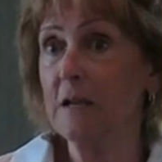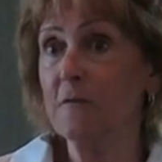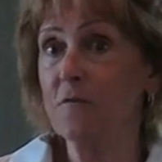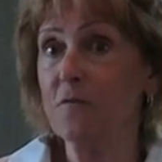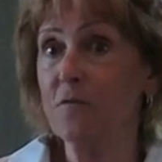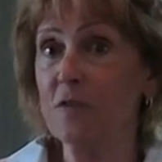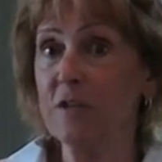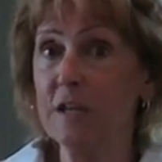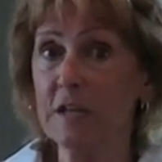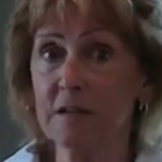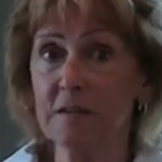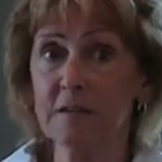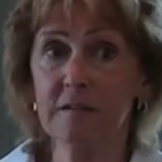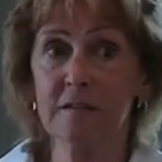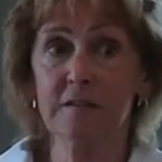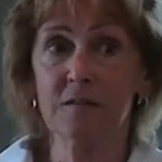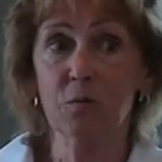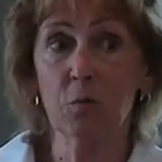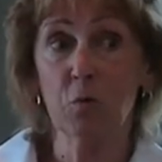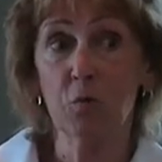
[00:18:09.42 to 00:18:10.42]
if
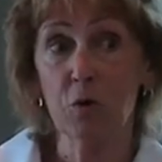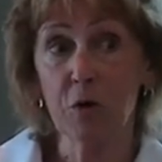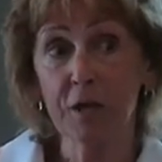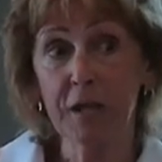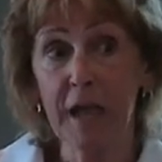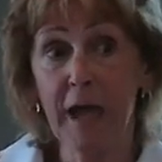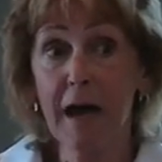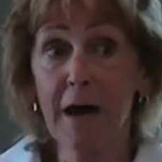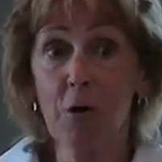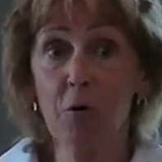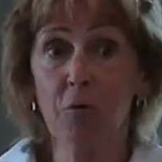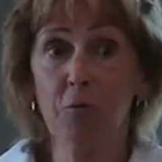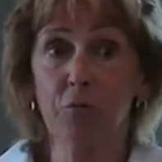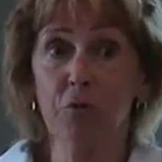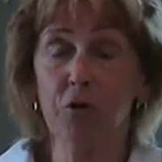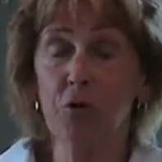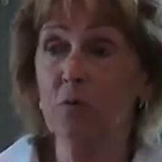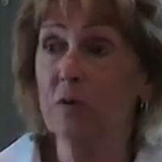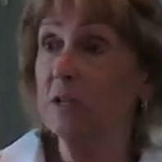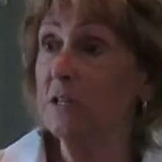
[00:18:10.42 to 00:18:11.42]
things work out,
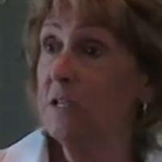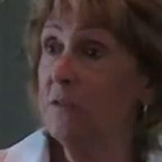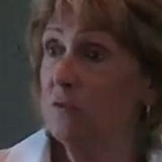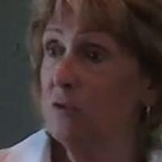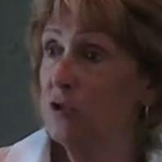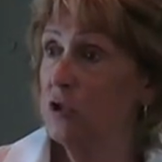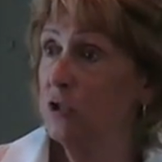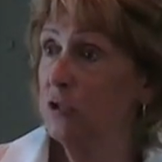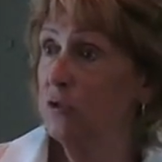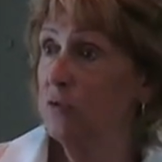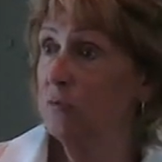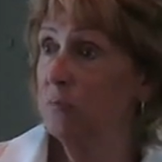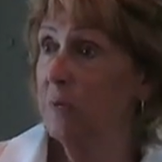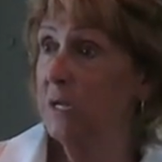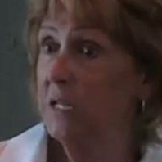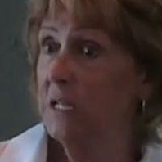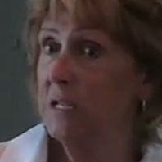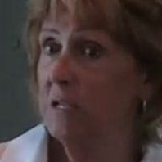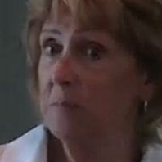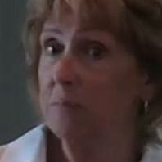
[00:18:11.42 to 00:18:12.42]
you can leave your children
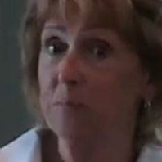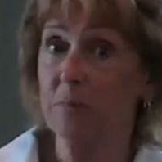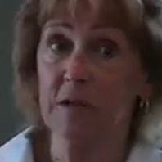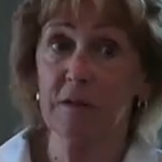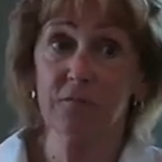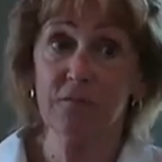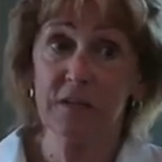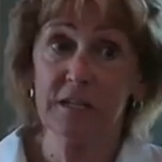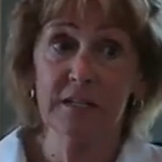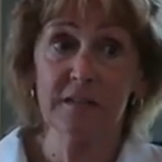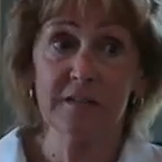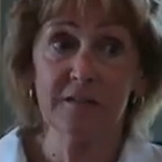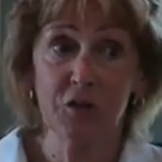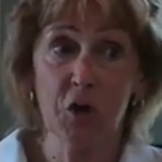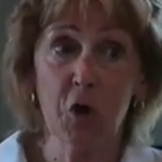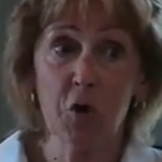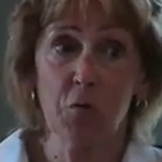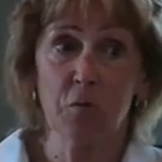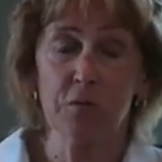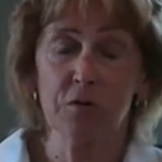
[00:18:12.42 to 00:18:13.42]
money. But if things
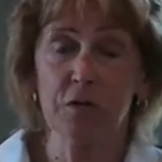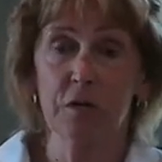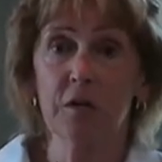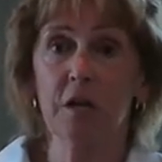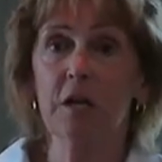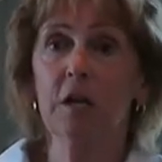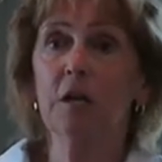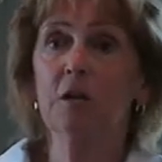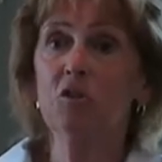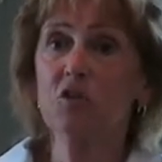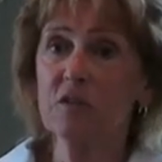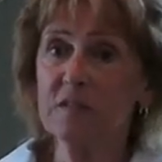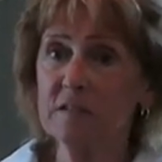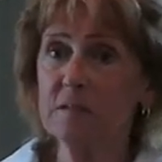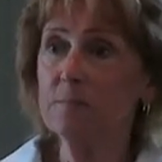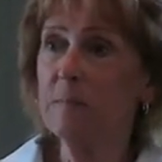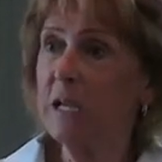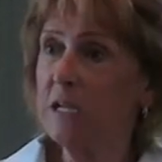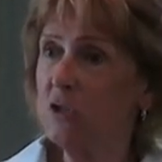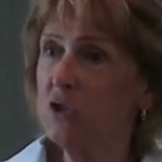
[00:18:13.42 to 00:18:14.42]
don't,
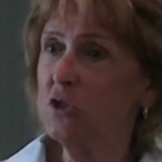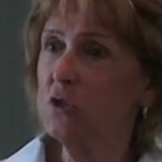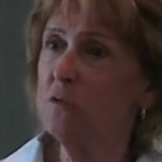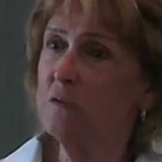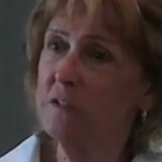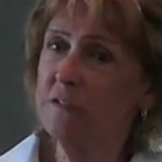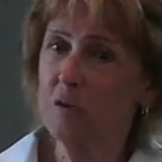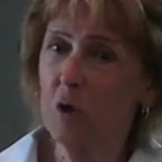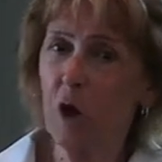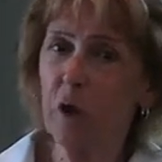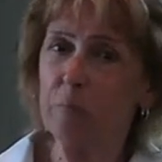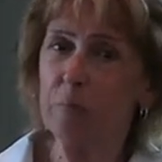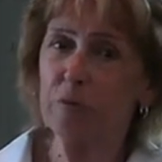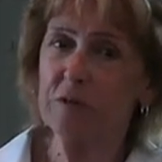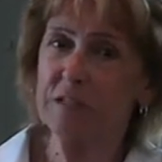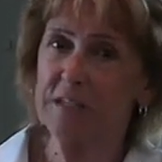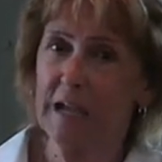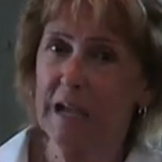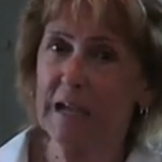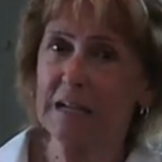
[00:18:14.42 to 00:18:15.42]
just make sure it's all
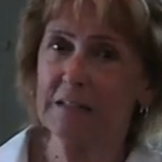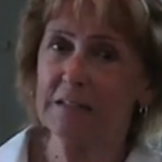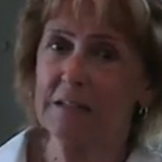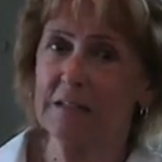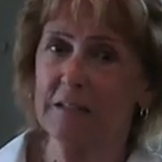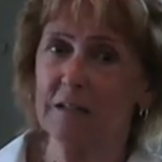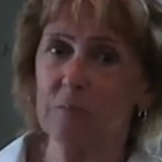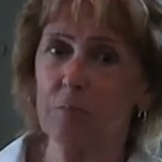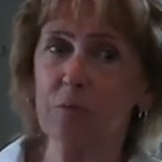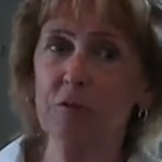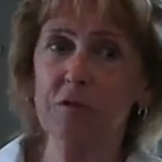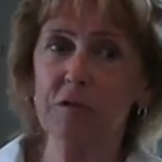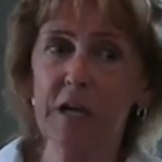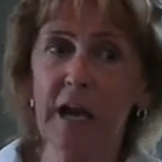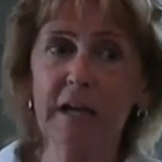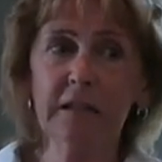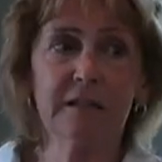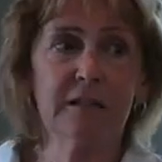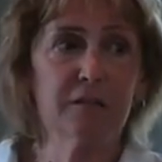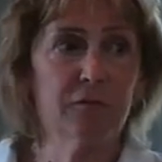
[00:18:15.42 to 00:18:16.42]
protected and
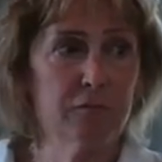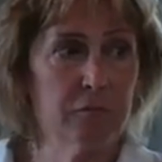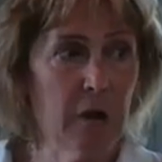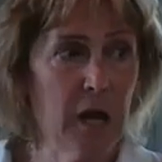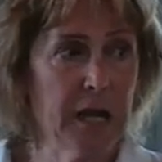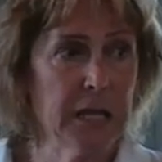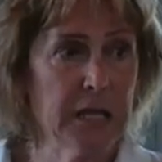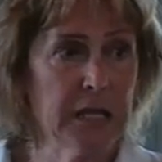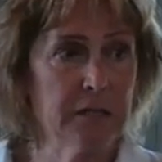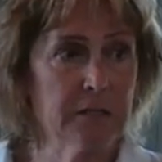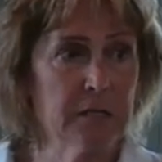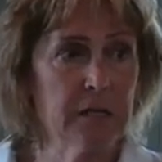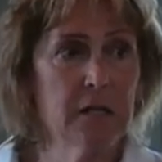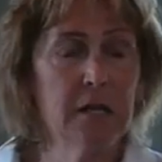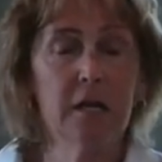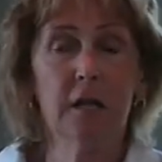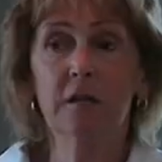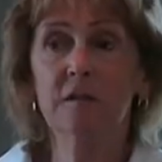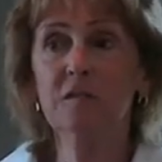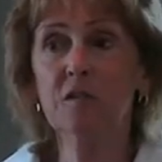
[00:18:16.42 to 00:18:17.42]
protected right.
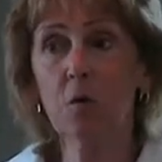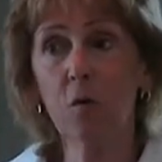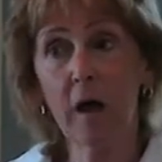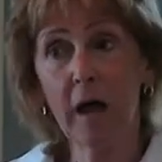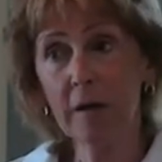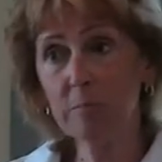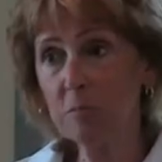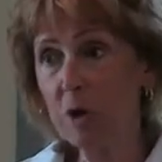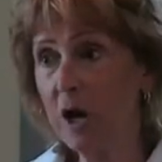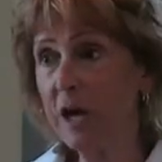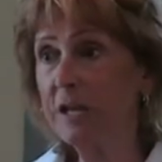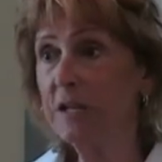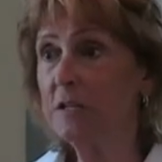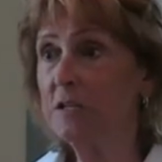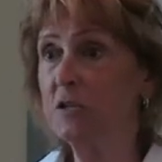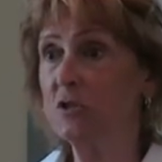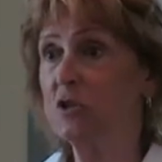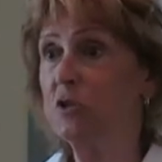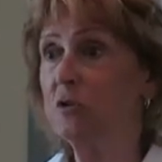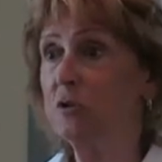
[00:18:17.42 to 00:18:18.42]
So I'm not an
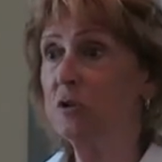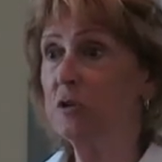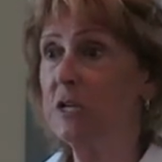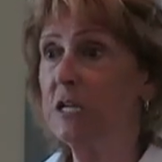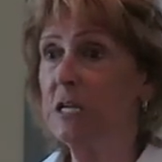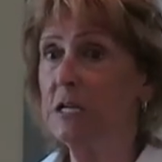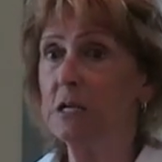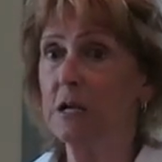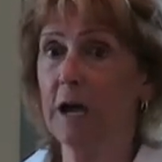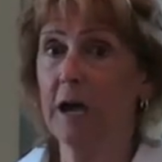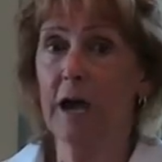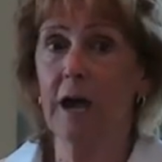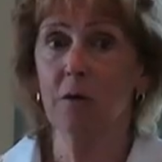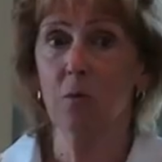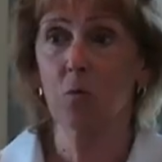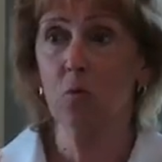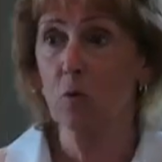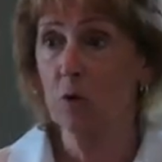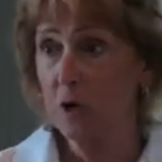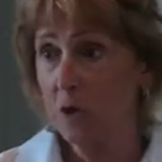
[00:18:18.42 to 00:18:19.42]
attorney. I
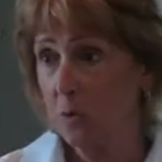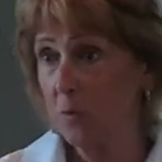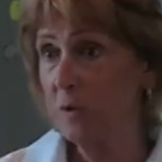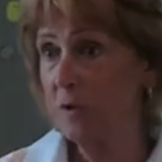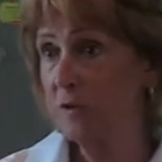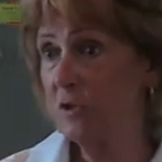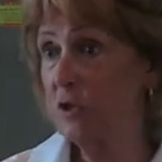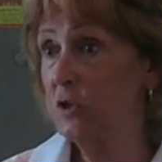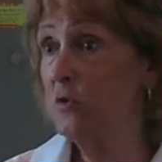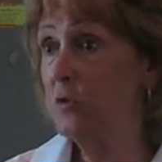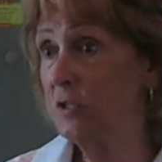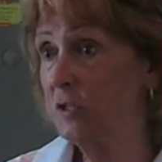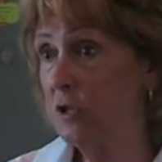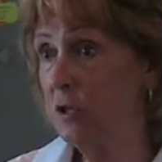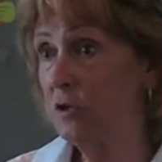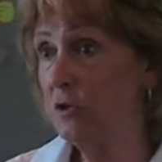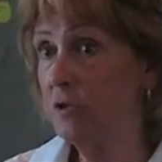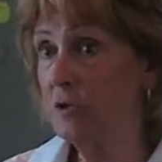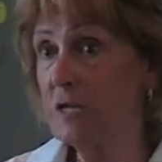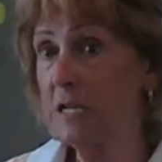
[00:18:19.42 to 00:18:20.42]
work with two
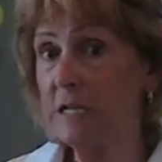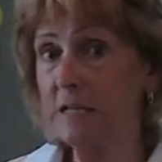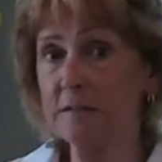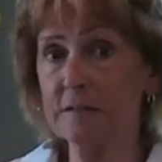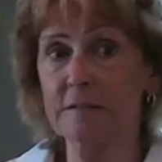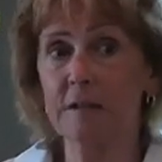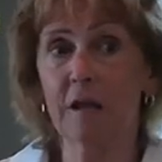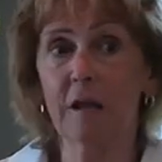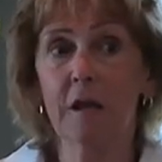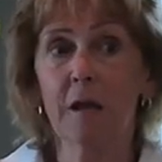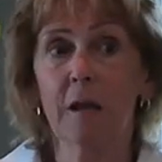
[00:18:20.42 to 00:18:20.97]
attorneys.